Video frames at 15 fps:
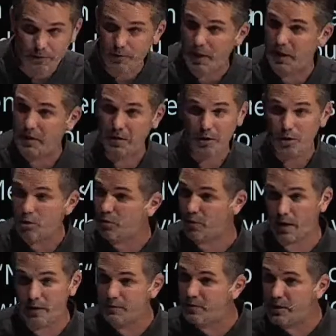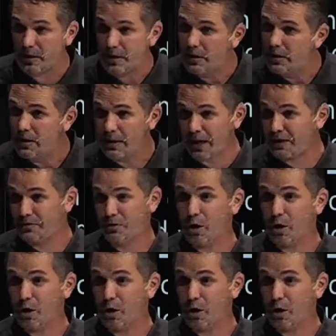like, are you crazy? Like,